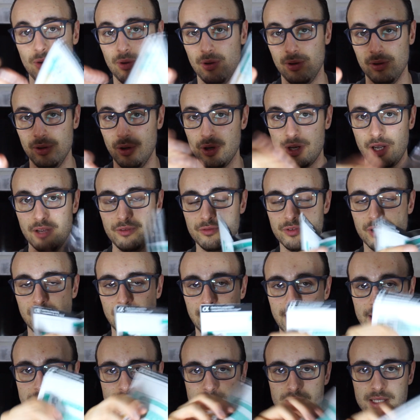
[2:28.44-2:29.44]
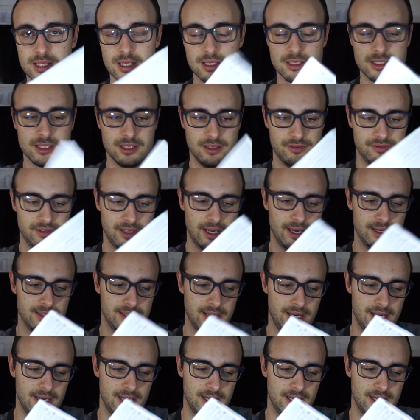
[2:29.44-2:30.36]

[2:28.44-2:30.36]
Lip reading: looking for lenses and stuff like that,